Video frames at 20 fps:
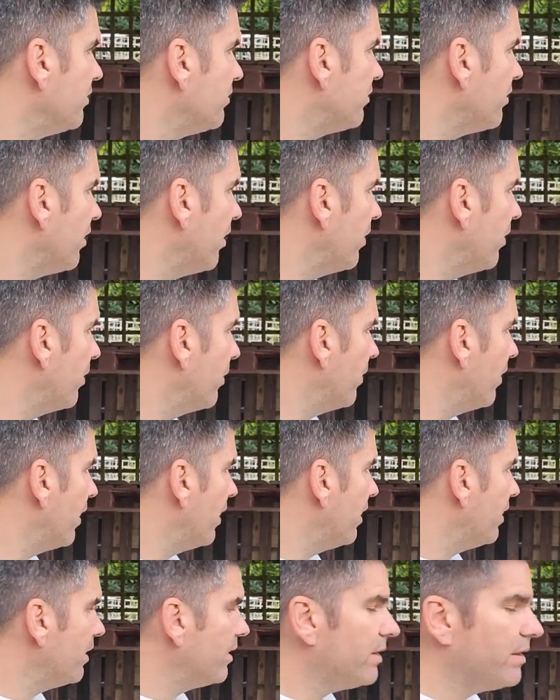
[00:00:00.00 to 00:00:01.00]
So
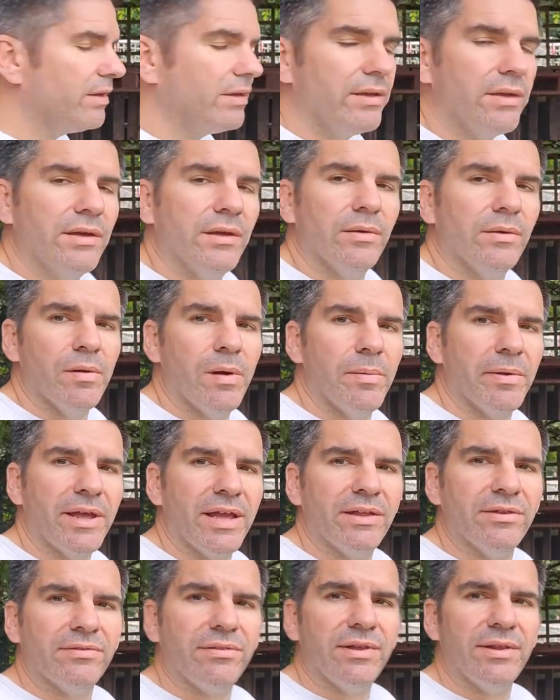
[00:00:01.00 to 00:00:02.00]
we're up
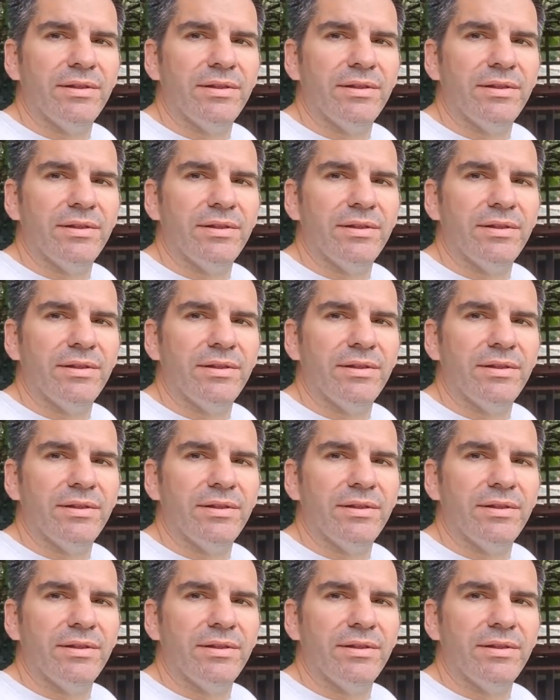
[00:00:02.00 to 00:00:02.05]
against